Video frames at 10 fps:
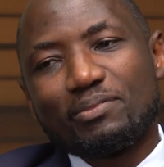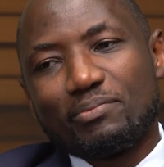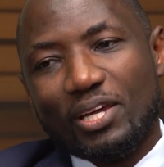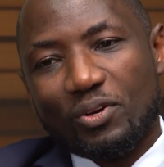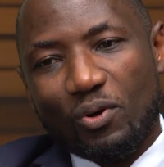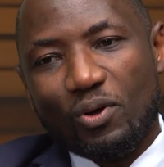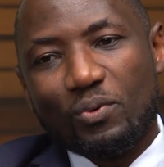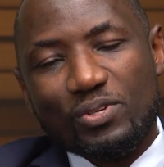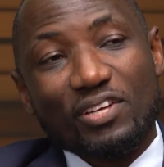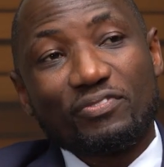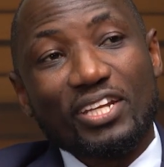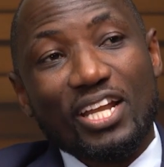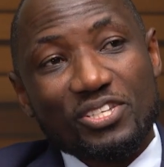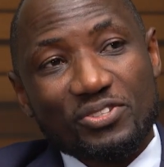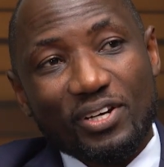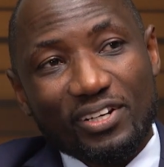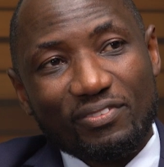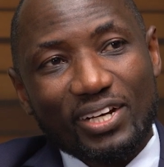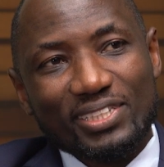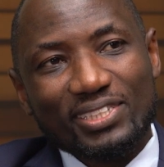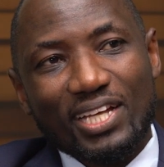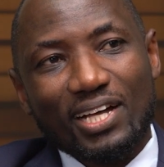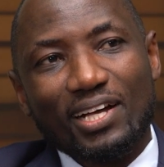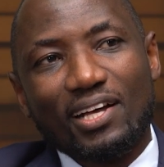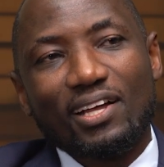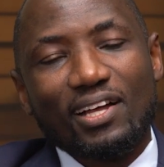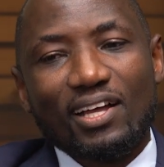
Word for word: my role was a financial advisor,